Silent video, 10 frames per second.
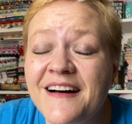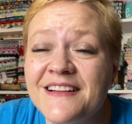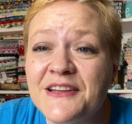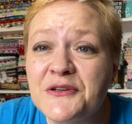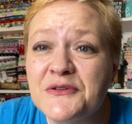a
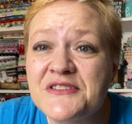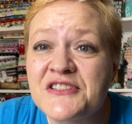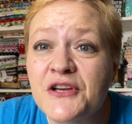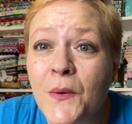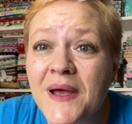little
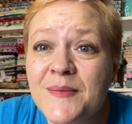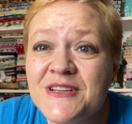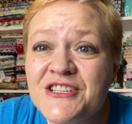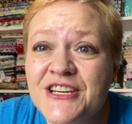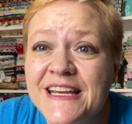sewing
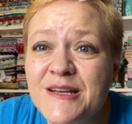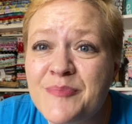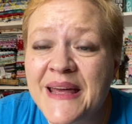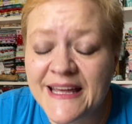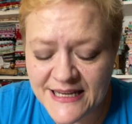machine
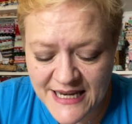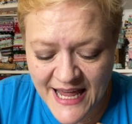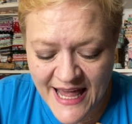pen,